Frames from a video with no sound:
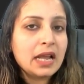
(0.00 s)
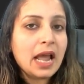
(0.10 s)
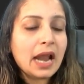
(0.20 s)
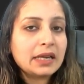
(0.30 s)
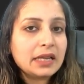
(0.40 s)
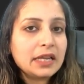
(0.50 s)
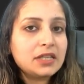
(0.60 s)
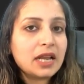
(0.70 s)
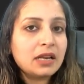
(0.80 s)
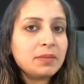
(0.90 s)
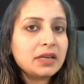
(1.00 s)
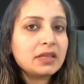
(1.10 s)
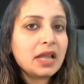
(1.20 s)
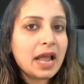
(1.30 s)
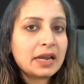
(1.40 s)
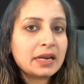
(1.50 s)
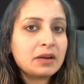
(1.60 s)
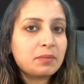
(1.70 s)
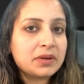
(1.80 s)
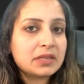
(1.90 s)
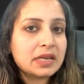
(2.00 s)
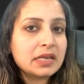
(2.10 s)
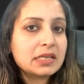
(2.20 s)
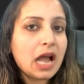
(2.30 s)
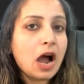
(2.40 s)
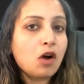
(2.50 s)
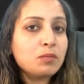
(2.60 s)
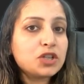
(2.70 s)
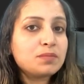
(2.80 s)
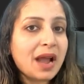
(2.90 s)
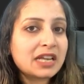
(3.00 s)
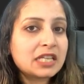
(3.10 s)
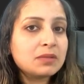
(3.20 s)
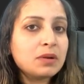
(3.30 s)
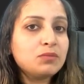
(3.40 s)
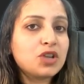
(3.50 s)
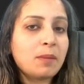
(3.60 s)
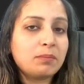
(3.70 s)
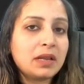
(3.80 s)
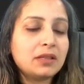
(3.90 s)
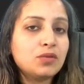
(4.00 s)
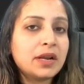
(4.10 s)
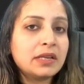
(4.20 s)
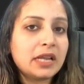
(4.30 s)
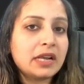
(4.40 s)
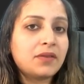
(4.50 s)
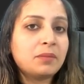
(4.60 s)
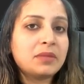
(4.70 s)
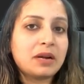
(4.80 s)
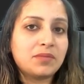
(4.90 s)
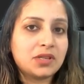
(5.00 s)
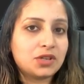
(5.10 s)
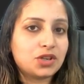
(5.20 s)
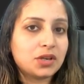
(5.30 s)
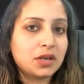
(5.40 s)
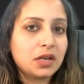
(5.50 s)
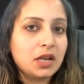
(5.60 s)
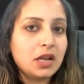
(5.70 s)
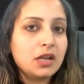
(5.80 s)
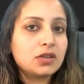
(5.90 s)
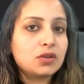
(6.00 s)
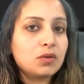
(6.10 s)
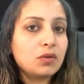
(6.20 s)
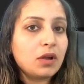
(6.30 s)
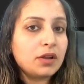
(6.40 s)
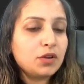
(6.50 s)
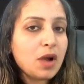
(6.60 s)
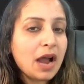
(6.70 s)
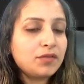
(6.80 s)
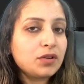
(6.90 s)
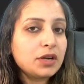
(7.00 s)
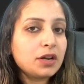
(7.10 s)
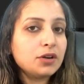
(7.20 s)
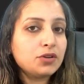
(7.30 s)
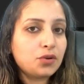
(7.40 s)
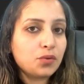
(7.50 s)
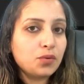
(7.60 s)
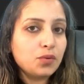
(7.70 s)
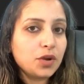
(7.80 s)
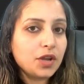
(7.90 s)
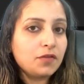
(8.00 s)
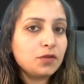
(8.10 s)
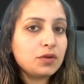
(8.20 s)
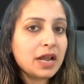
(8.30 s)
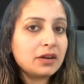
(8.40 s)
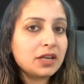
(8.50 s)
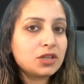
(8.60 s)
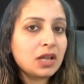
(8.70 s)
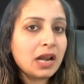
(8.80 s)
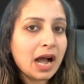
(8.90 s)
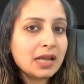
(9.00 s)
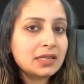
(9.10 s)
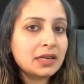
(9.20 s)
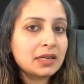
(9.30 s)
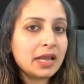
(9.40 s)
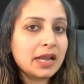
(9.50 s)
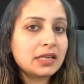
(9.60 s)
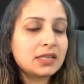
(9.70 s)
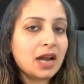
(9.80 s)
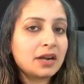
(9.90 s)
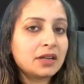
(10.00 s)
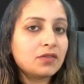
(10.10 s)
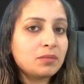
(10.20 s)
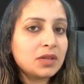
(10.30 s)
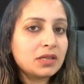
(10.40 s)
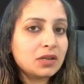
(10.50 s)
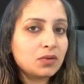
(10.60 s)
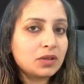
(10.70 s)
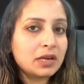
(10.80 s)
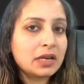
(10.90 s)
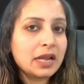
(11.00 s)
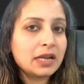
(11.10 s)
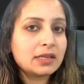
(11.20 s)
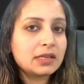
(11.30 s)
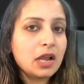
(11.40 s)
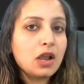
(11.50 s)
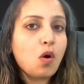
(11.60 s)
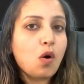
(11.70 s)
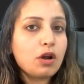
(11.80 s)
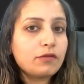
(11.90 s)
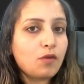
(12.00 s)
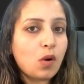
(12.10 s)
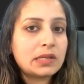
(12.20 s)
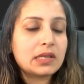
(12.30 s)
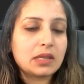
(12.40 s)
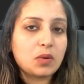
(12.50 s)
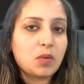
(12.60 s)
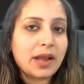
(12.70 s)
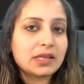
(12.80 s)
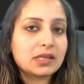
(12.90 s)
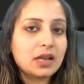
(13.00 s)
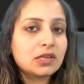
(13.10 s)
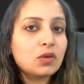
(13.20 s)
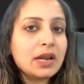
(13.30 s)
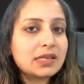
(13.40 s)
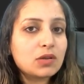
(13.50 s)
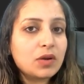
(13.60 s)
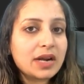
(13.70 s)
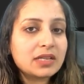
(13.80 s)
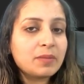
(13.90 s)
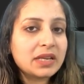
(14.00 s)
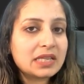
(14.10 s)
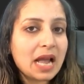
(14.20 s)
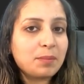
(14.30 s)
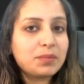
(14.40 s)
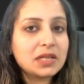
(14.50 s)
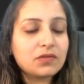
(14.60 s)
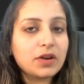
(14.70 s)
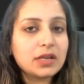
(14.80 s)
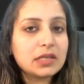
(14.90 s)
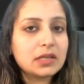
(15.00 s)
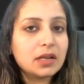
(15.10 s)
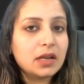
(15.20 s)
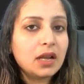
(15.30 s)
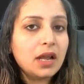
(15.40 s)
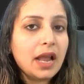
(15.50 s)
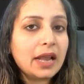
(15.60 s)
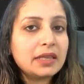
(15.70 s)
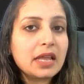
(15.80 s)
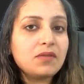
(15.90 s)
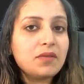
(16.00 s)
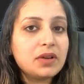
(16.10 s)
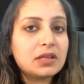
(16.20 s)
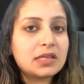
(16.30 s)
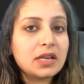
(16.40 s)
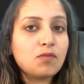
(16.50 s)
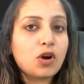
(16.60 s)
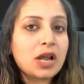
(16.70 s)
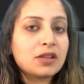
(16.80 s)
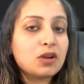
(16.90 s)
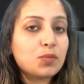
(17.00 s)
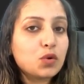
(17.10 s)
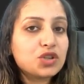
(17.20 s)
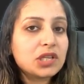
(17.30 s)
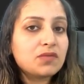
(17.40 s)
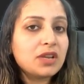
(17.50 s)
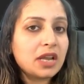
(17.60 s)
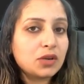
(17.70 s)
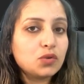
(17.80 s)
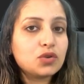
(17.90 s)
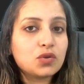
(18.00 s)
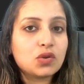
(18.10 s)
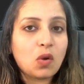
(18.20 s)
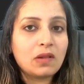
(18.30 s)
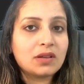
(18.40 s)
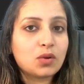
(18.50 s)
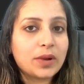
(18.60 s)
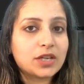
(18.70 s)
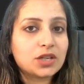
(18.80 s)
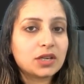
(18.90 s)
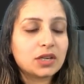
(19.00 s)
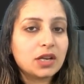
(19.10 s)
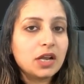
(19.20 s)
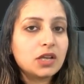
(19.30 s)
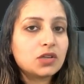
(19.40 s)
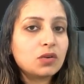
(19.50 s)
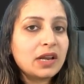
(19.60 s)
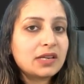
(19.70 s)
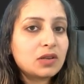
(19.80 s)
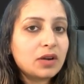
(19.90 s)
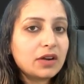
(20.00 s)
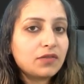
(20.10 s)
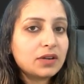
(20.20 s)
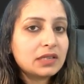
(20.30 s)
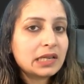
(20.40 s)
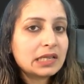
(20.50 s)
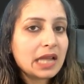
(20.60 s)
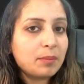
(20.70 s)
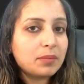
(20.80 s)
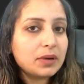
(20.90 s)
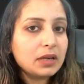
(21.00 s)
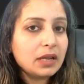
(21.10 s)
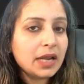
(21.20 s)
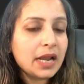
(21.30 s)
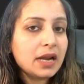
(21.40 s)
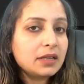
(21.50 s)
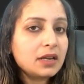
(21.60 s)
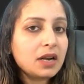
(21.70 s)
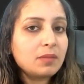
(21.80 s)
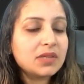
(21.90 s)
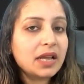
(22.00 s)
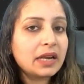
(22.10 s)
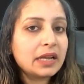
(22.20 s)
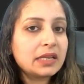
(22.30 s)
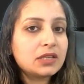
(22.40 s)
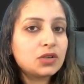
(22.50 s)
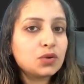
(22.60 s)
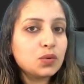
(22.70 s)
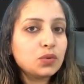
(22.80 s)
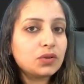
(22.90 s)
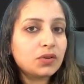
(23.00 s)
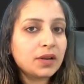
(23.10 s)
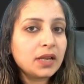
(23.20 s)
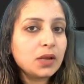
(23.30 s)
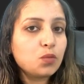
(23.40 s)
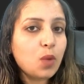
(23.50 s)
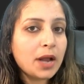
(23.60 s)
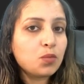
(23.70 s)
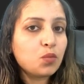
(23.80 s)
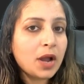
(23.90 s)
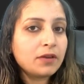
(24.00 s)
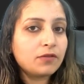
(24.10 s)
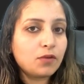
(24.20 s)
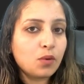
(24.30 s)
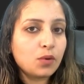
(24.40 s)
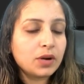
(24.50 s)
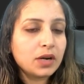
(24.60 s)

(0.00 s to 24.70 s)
And each element in the array represents how much maximum jump length you can take from that position. So you have to return true if you can reach the last index starting from the 0th index, or false otherwise. So let's look at some examples first, and then we will see what are the approaches we can use to solve the question. So let's look at first example. Here the nums array is 2, 3, 1, 1, 4.